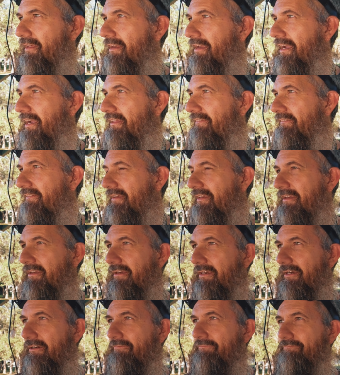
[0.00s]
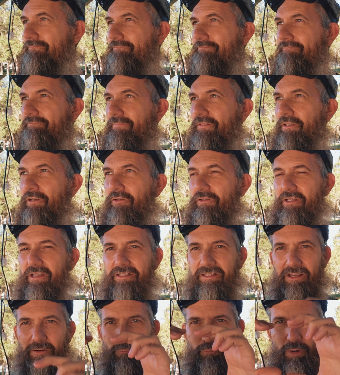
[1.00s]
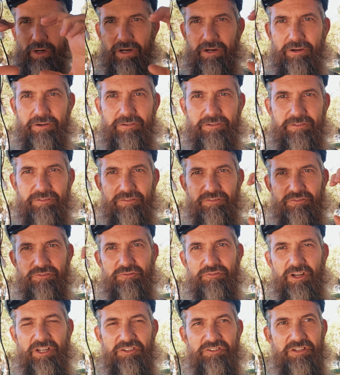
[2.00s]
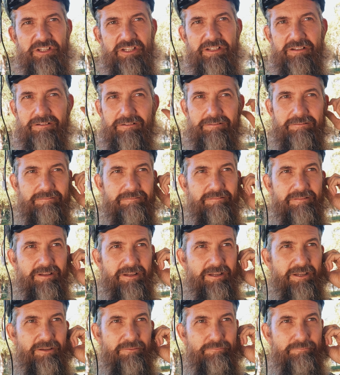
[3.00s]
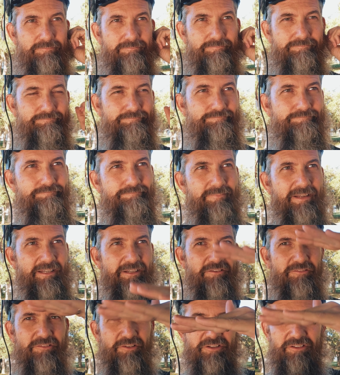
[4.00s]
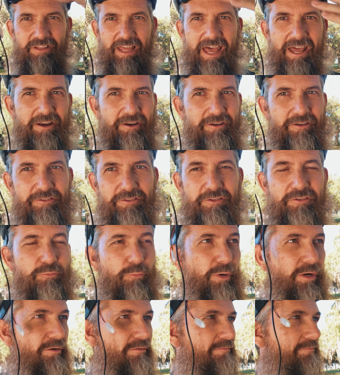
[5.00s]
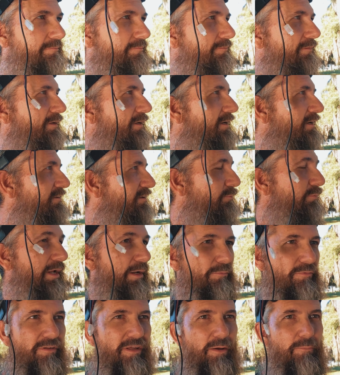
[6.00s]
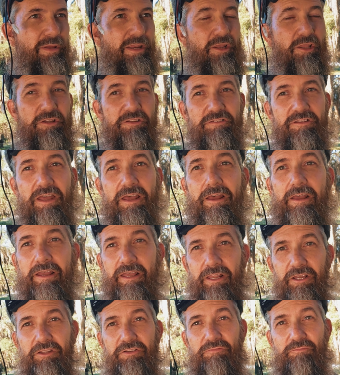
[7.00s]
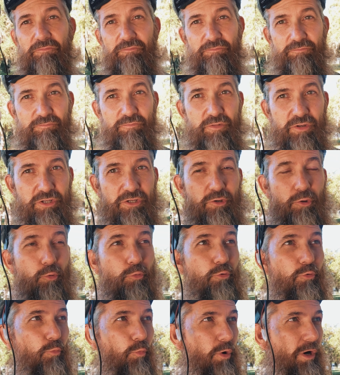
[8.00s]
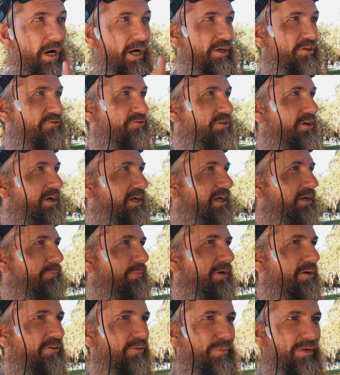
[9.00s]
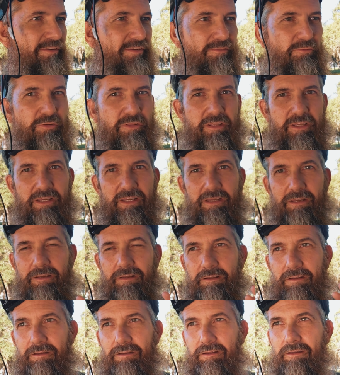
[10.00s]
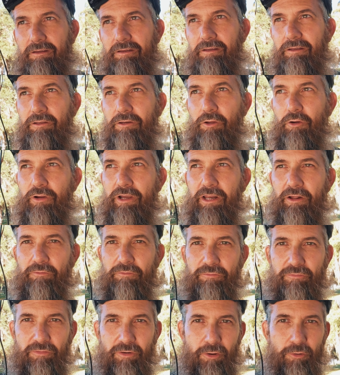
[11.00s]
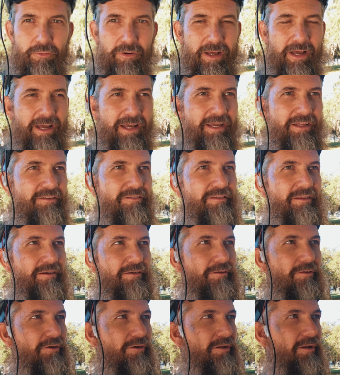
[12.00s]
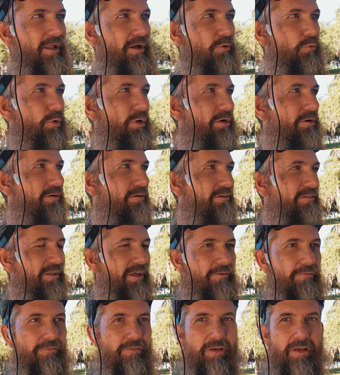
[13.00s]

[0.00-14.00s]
And the, uh, you know, you got that weird stretching. Um, it just looks, I don't know, it just looks weird sometimes. I mean, it looks, it looks cool to watch because it makes everything you know, kind of flow nice and look a lot quicker and stuff.